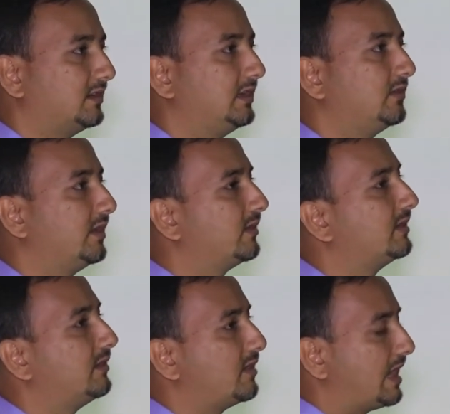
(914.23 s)
ilioinguinal
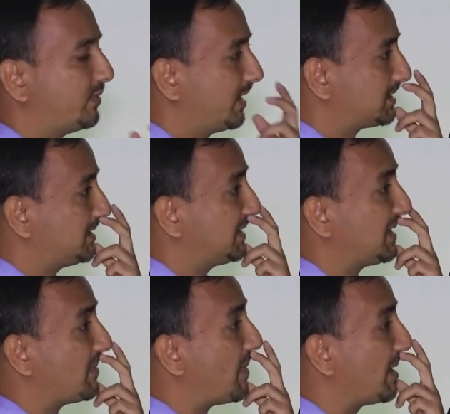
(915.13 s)
iliohypergastric
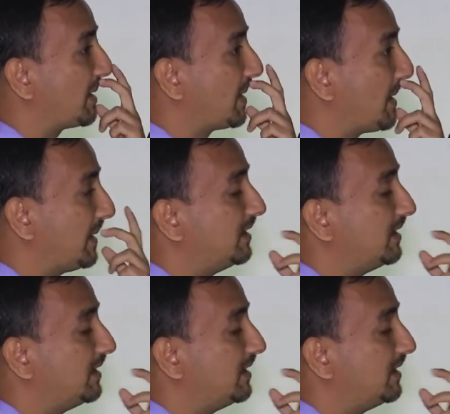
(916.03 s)
nerve block.